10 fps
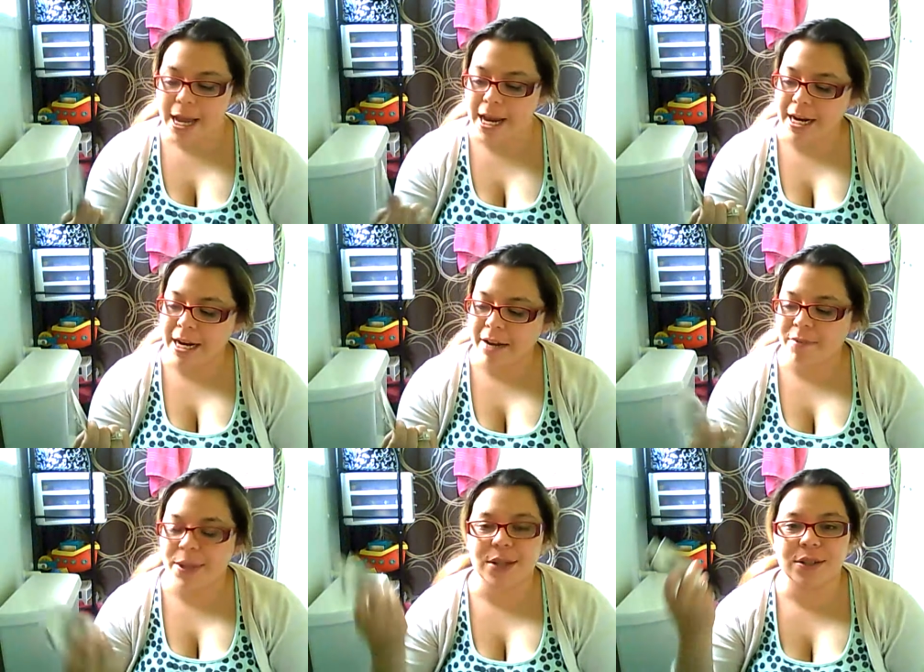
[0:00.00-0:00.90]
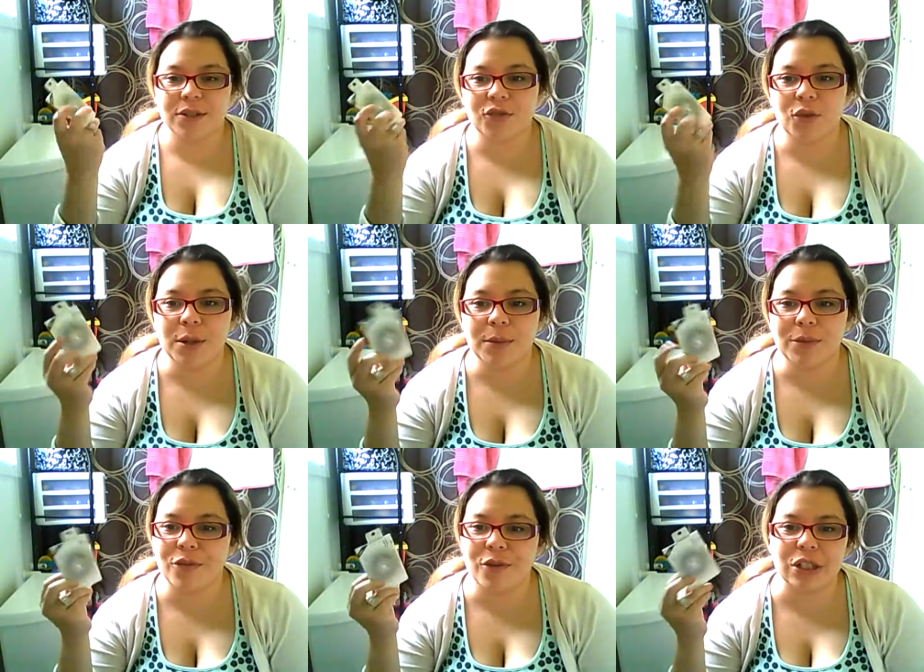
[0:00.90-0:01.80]
And I've been on Sephora
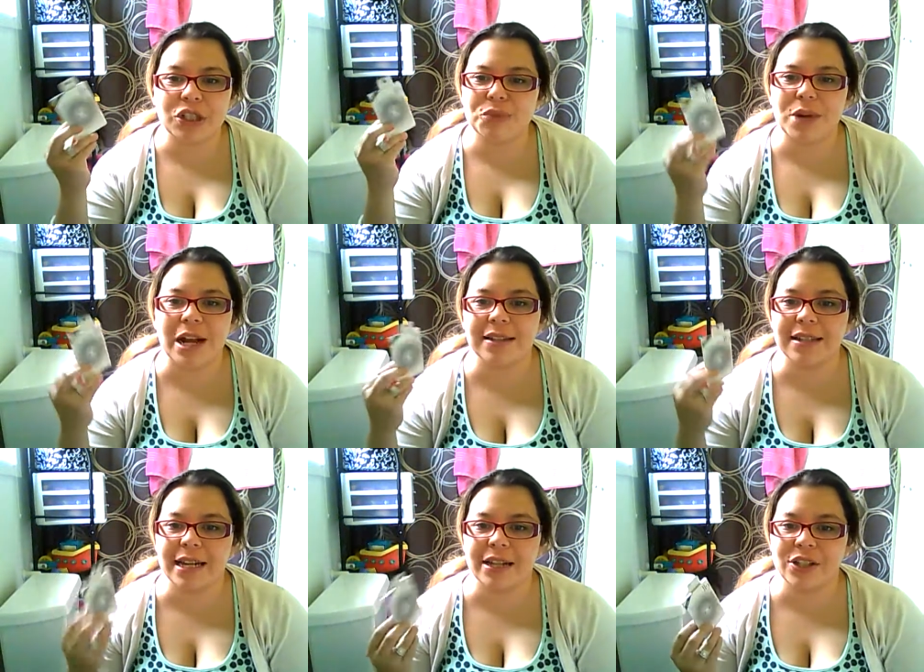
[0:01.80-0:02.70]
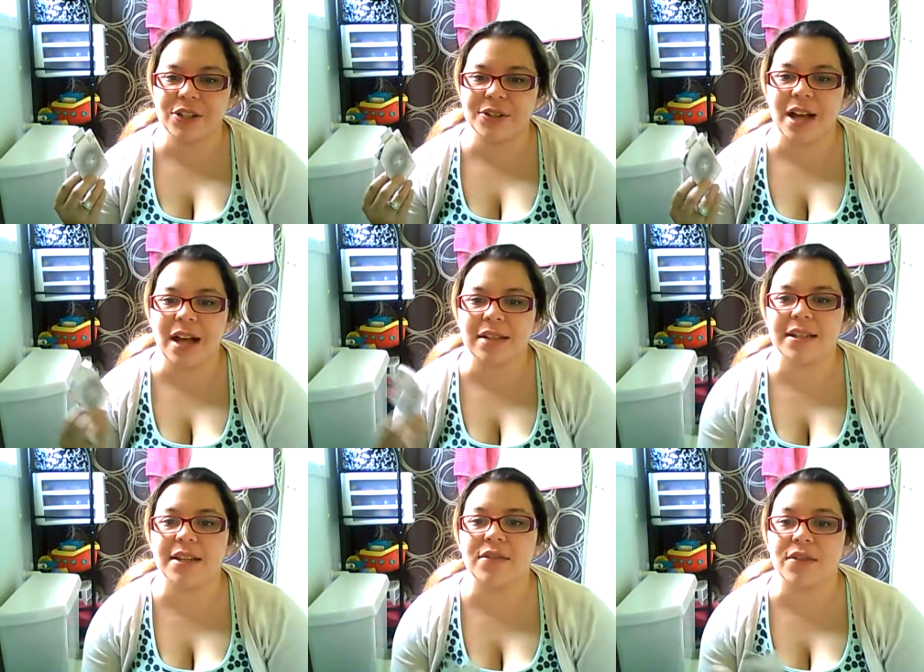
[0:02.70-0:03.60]
before just browsing out of
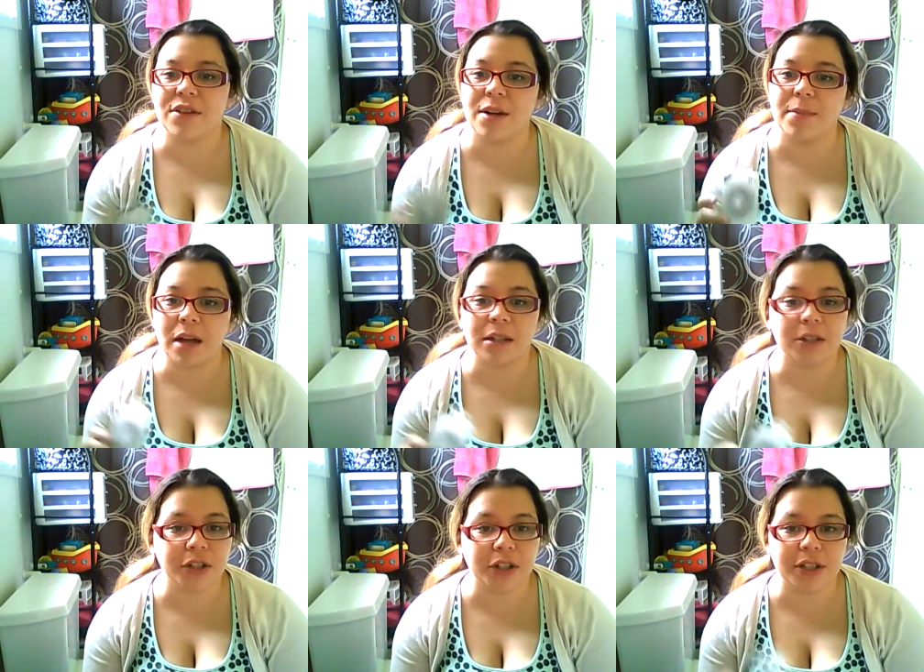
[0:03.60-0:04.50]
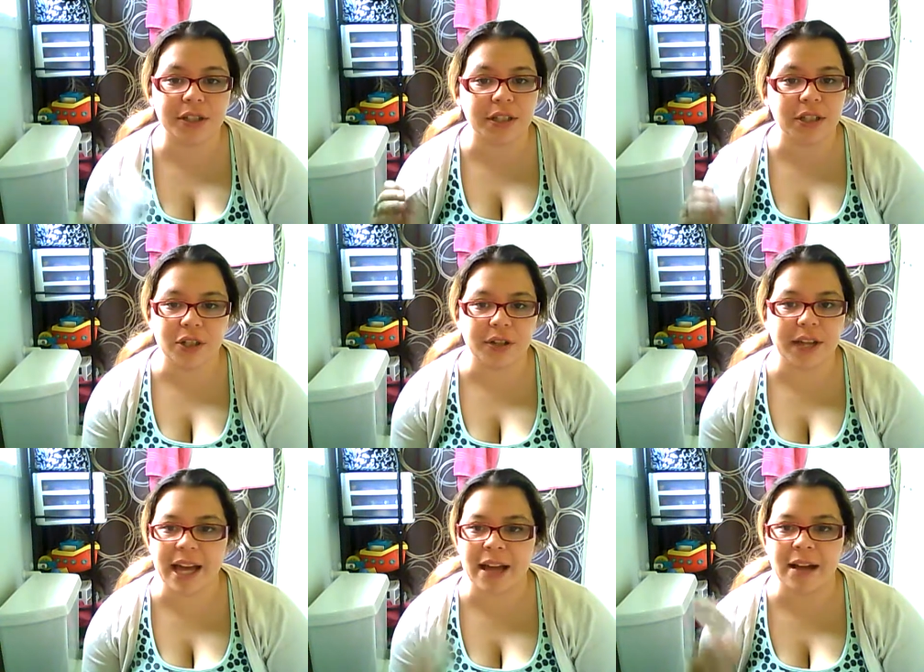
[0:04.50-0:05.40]
curiosity for their blotting sheets, and you know
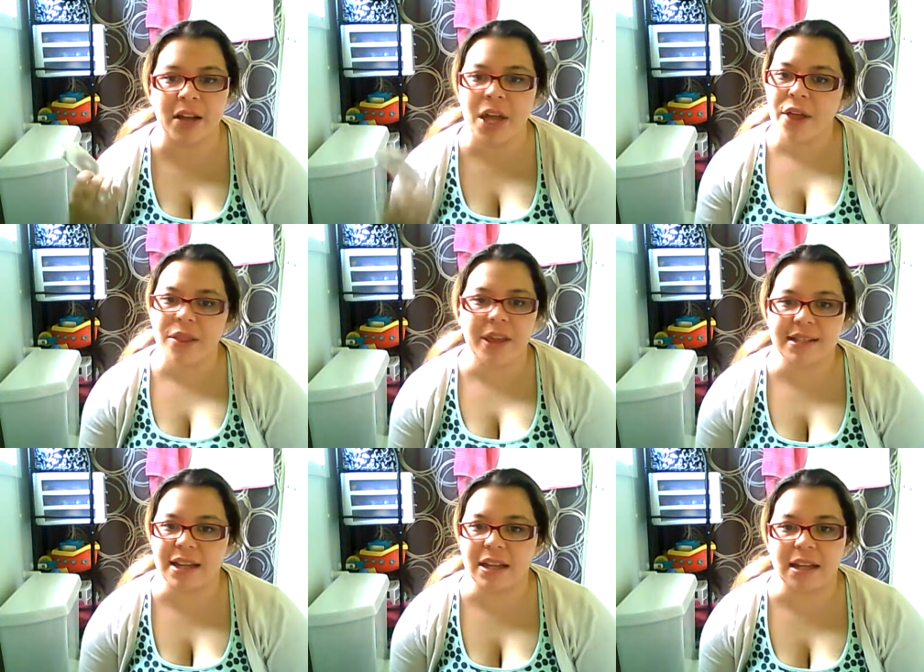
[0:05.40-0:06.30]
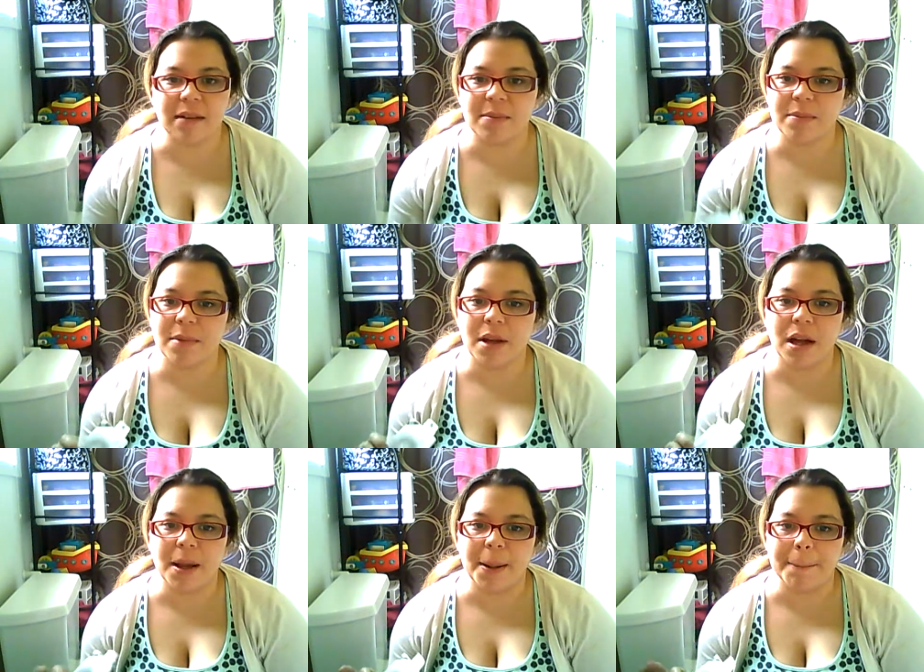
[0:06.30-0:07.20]
they sell like
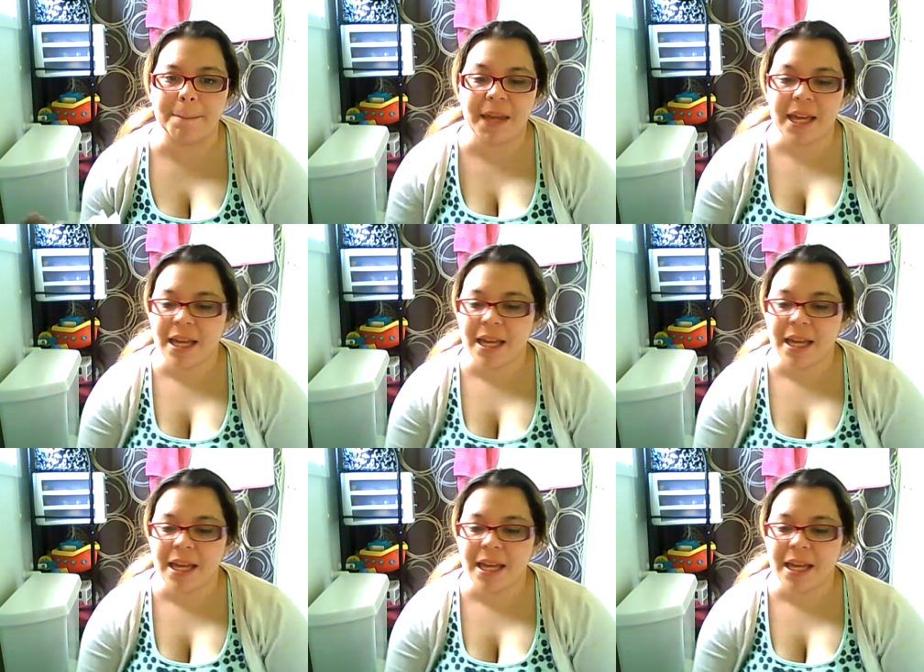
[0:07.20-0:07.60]
I'm